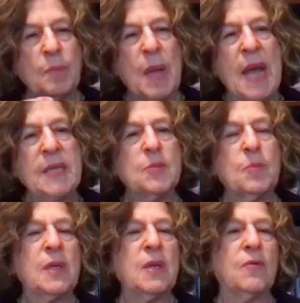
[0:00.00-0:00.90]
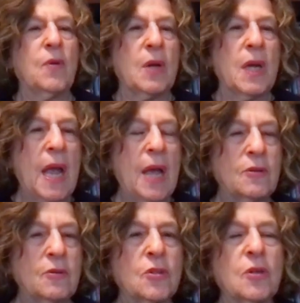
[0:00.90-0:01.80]
aspect of our
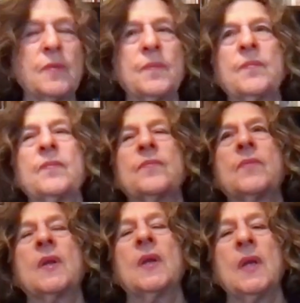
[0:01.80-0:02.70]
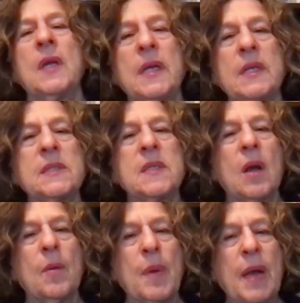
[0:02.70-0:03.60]
calendar is
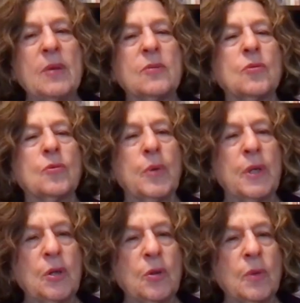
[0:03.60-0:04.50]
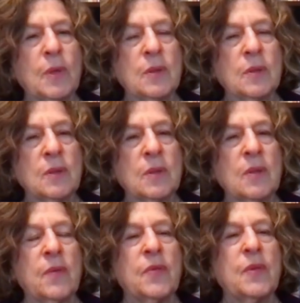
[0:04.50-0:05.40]
about renewal.
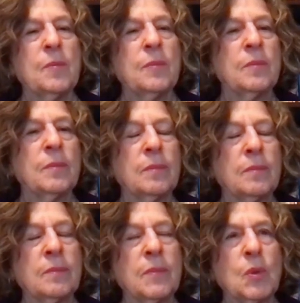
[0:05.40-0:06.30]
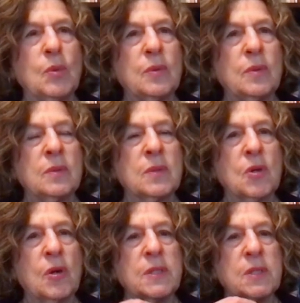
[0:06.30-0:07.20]
The moon
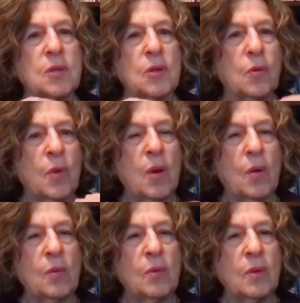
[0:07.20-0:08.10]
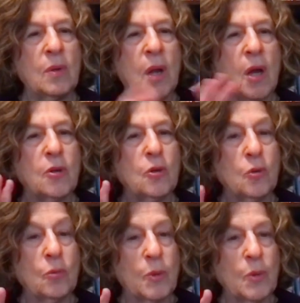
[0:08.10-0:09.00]
starts to grow, a
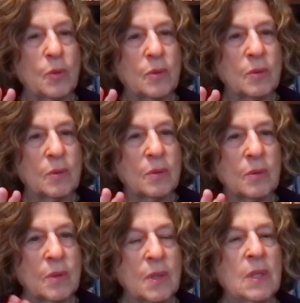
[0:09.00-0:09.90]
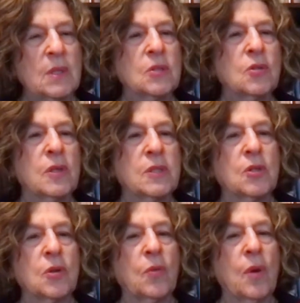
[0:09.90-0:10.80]
new moon starts
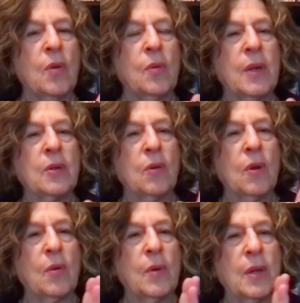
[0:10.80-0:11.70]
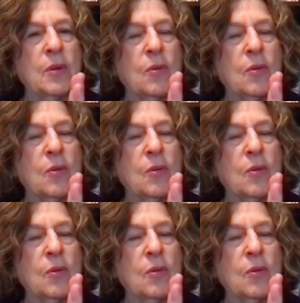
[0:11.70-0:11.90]
to grow and grow and